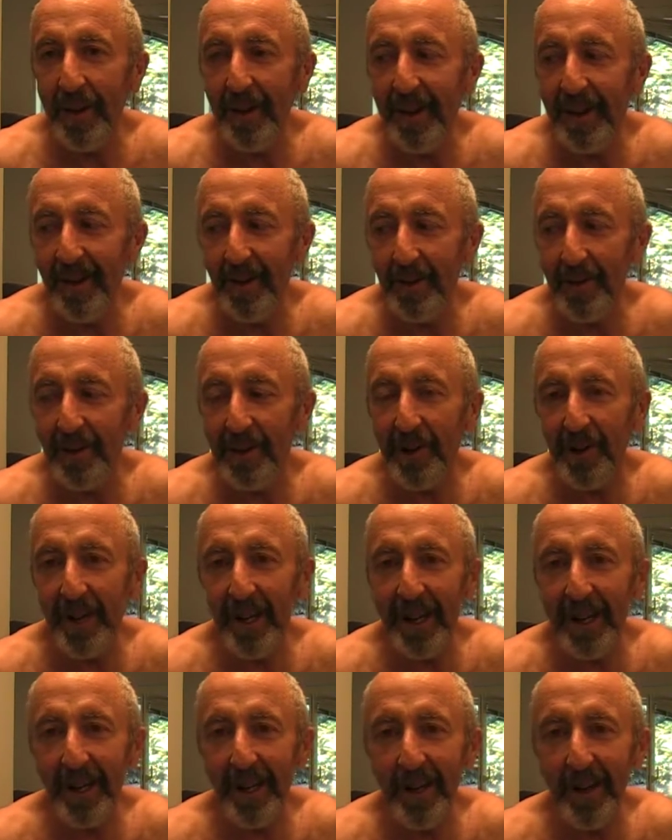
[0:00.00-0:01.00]
no, sound
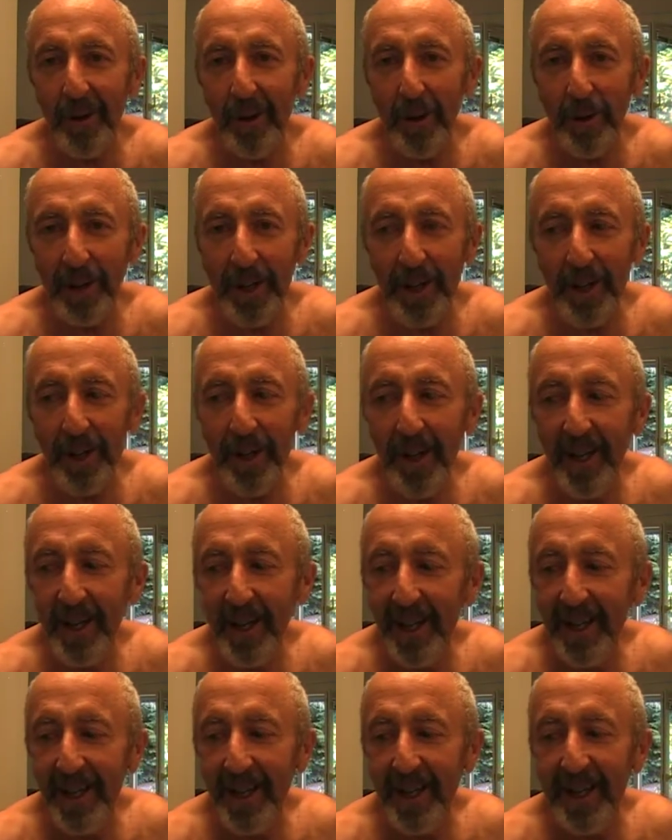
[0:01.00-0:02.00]
like he OD'd.
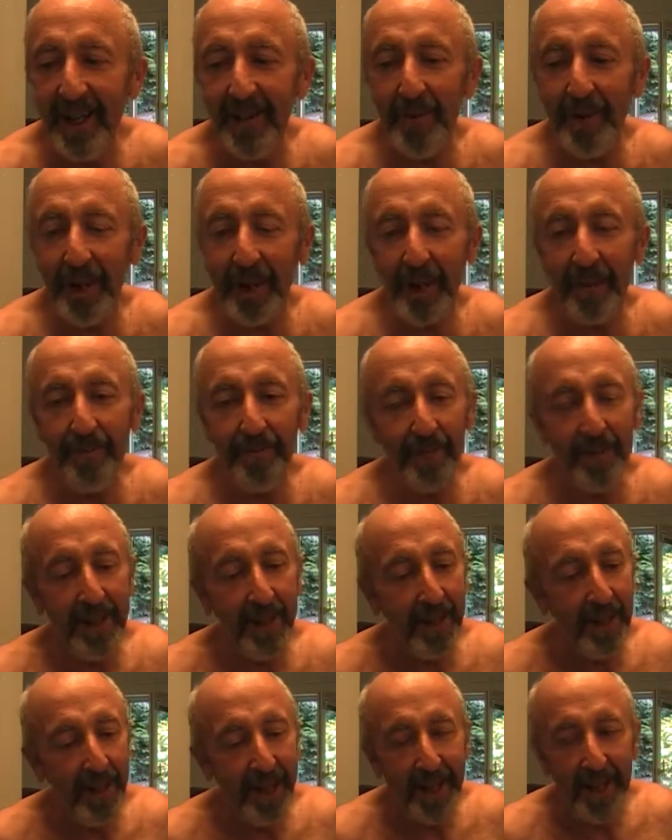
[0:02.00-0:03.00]
I'm like,
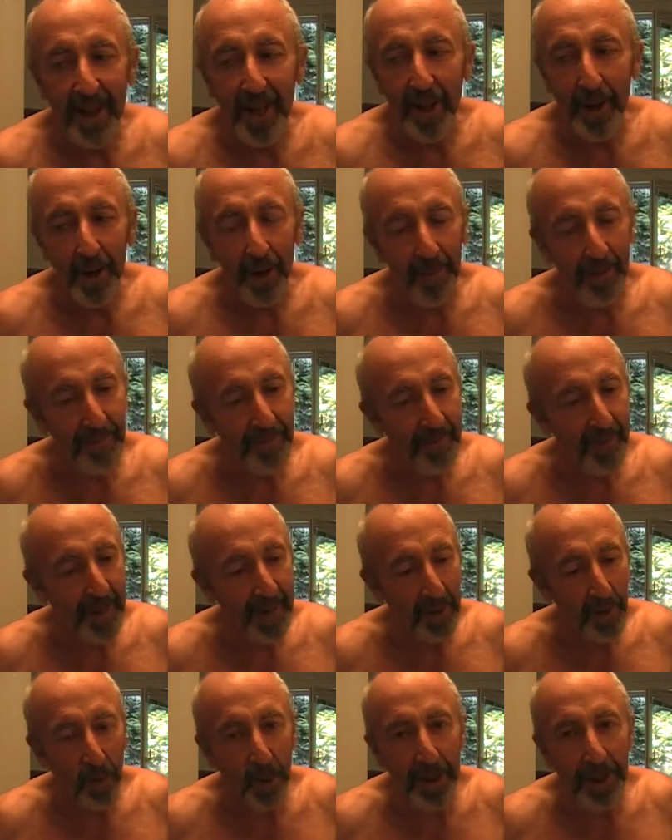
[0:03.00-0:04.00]

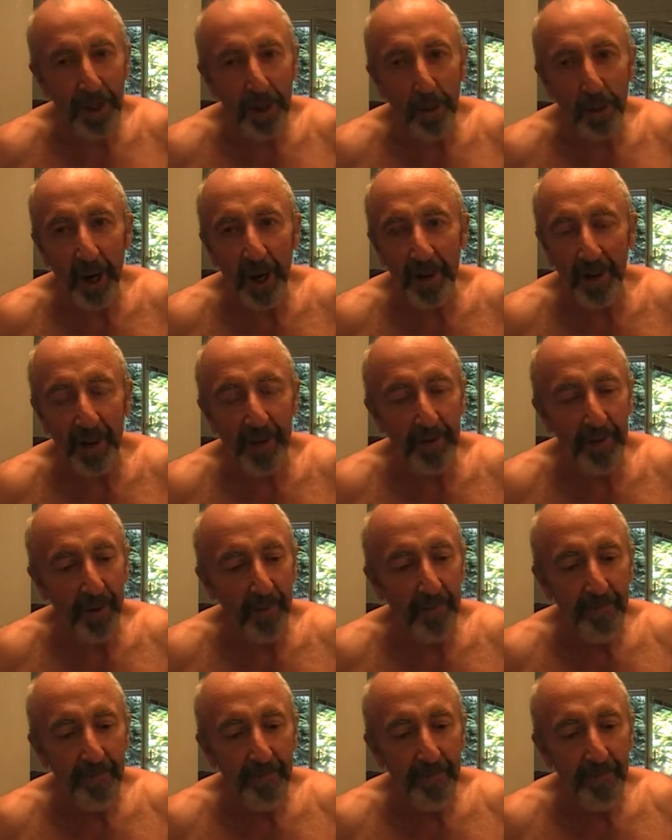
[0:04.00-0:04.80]
why do you but